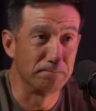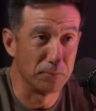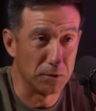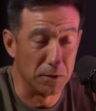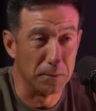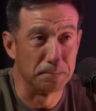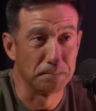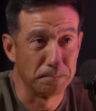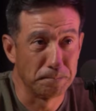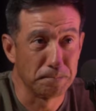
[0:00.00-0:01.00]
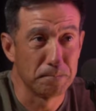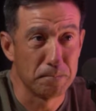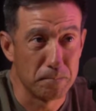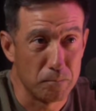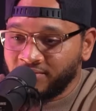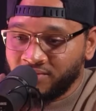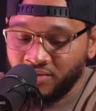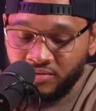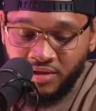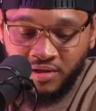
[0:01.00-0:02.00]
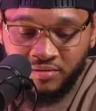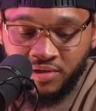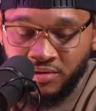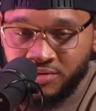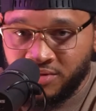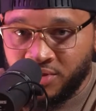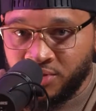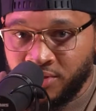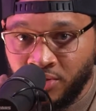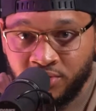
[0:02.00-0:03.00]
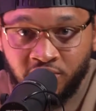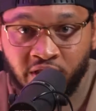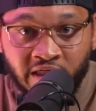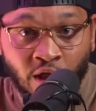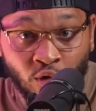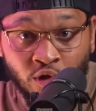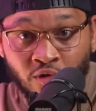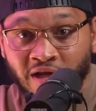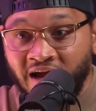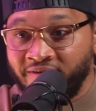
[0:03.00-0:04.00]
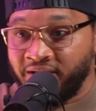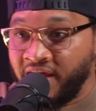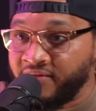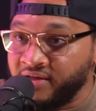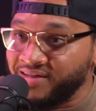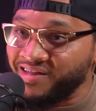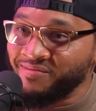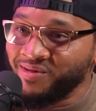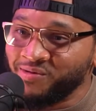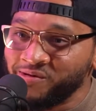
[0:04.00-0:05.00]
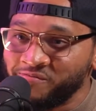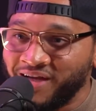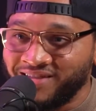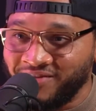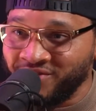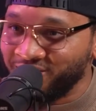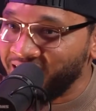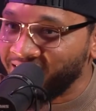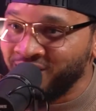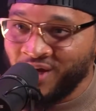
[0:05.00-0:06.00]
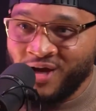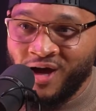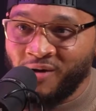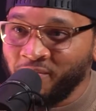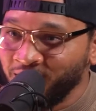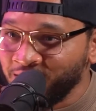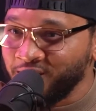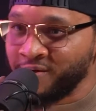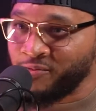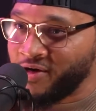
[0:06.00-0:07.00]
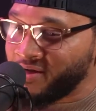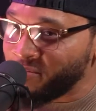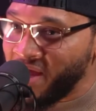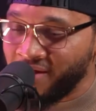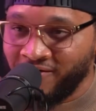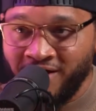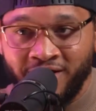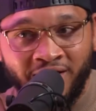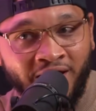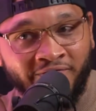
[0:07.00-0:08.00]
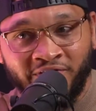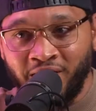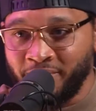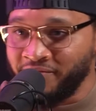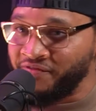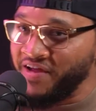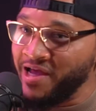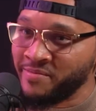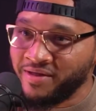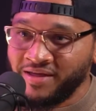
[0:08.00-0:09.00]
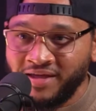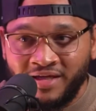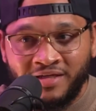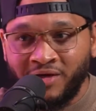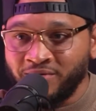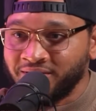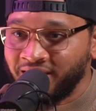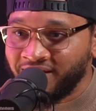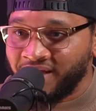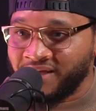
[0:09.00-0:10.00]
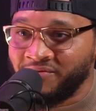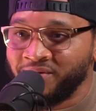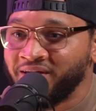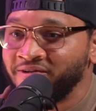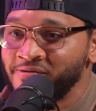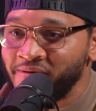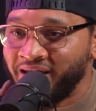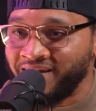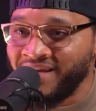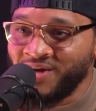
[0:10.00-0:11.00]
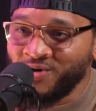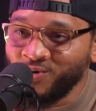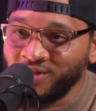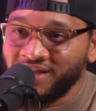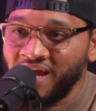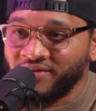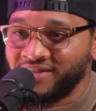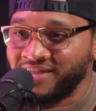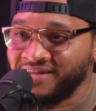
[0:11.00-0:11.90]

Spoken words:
And figure it out yourself. So those of you that don't know Larry, give a little bit about yourself. You got a military background, got a phenomenal family. You know what I'm saying? Like give everybody who's Larry G.